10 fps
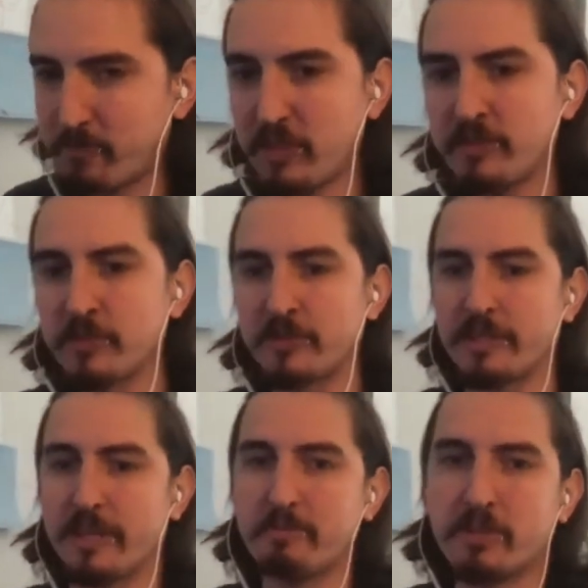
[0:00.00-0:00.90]
So
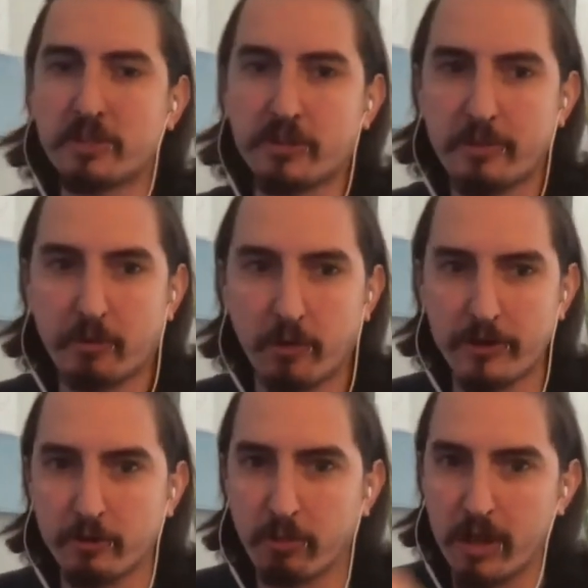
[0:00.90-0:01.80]
today I'm going to talk about
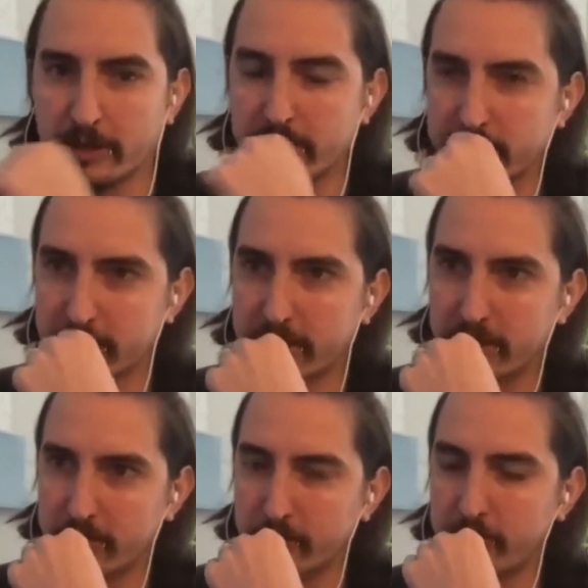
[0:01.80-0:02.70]
render blocking and kind
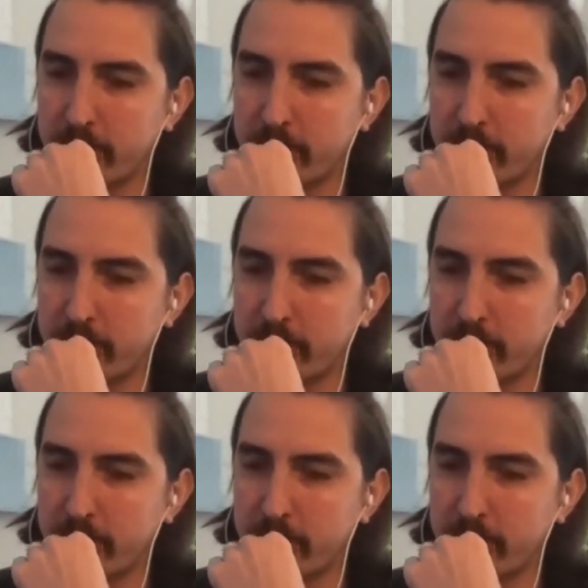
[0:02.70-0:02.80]
of